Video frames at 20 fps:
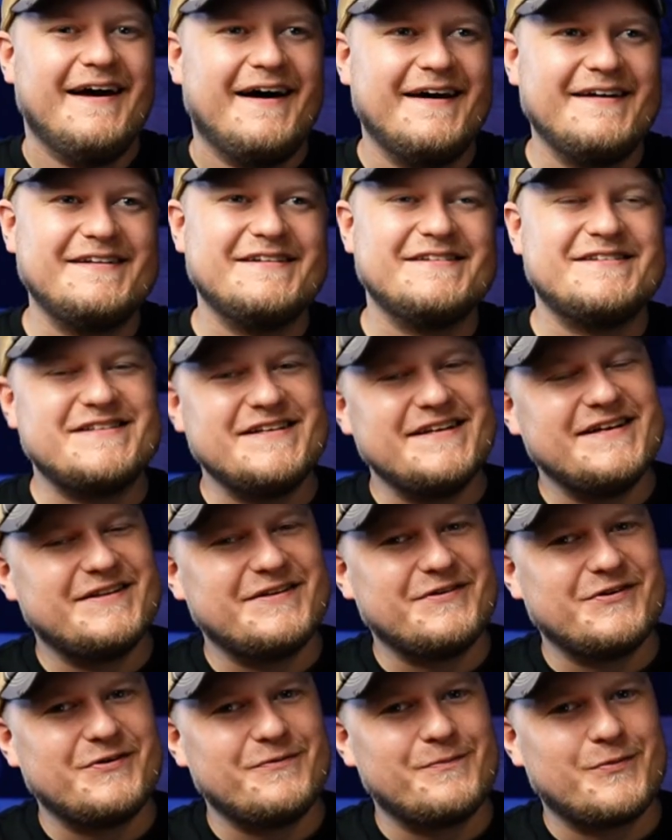I didn't see it
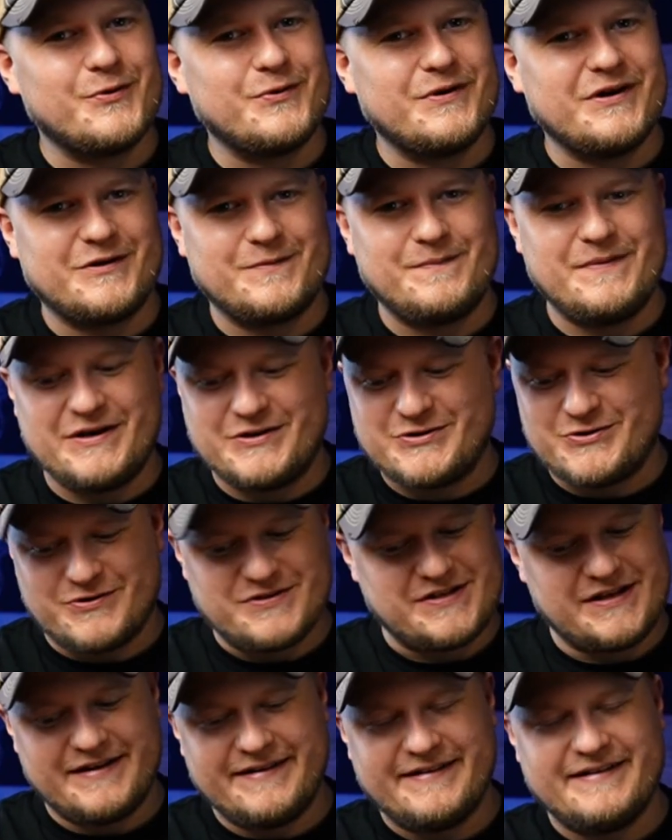on the product
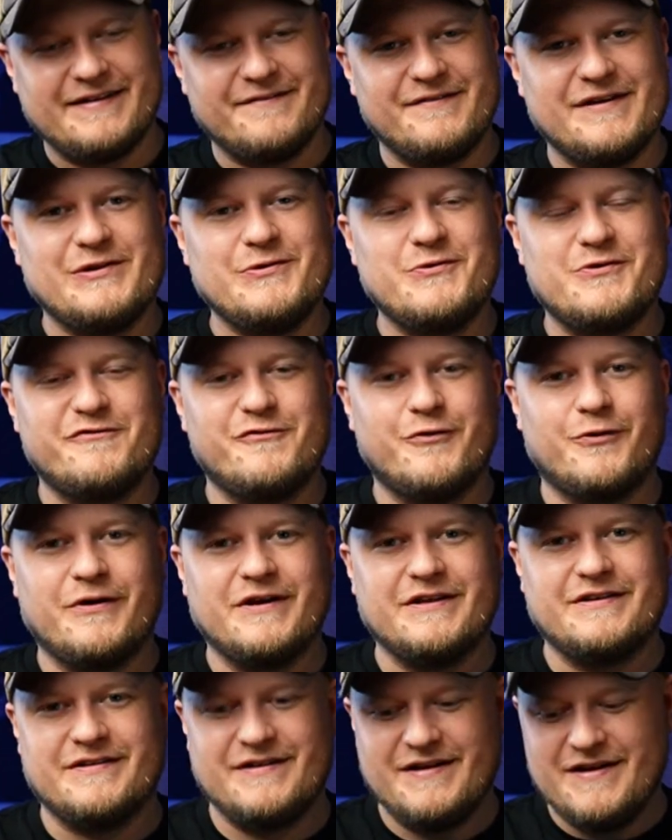pictures, I didn't even look for
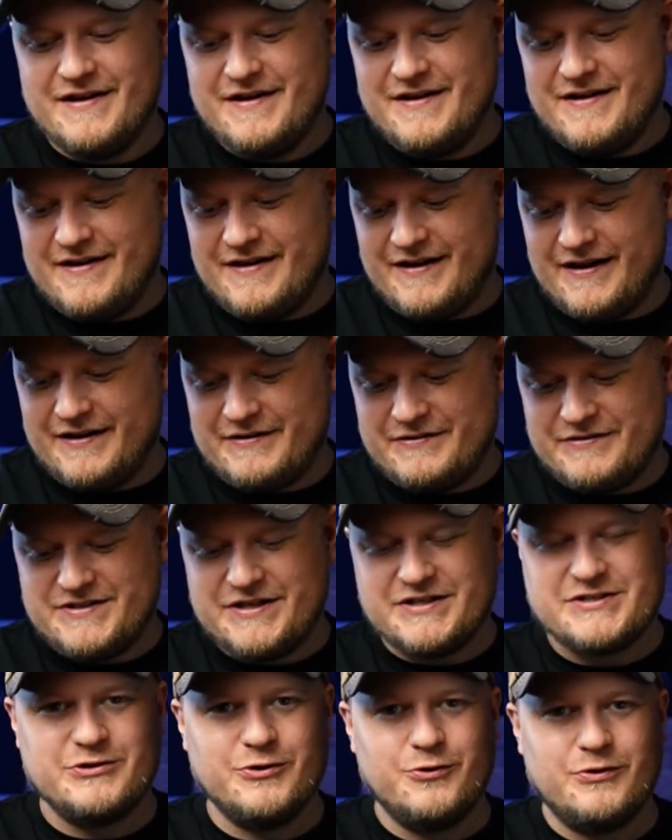it. And
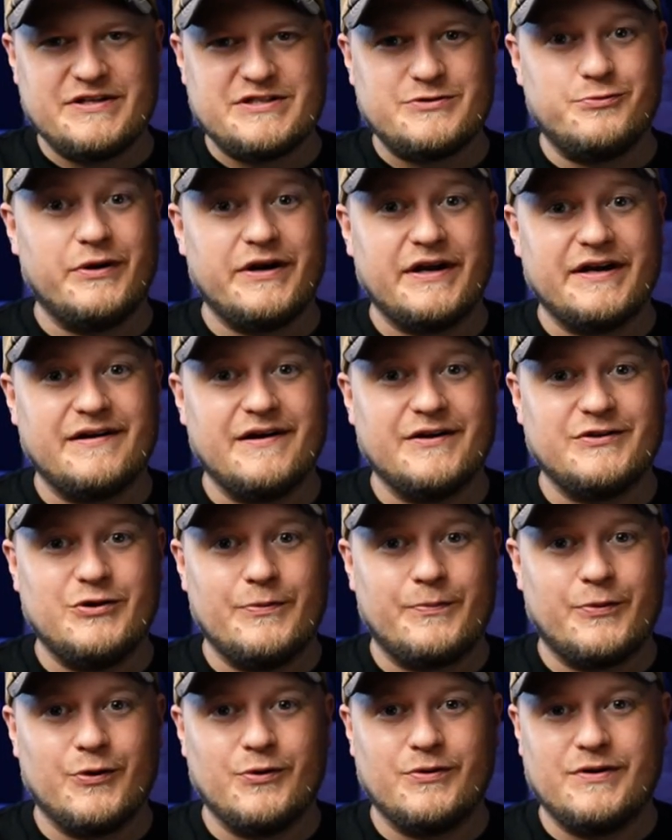just noticed when I got the
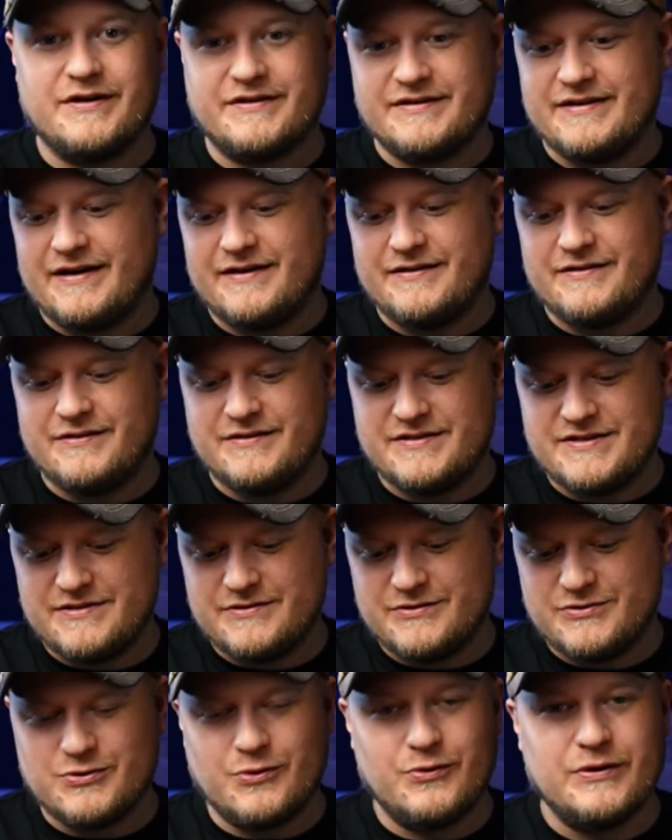product and
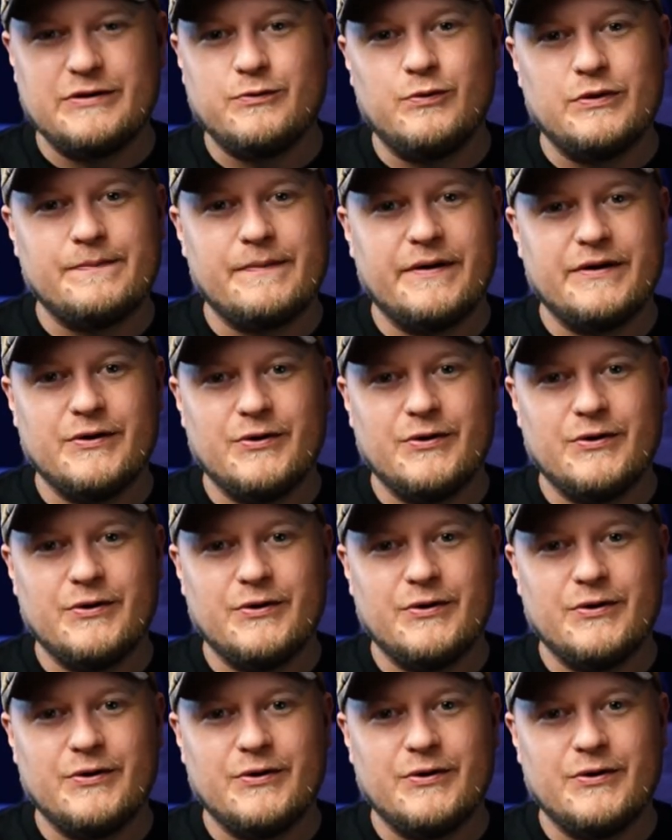saw it with my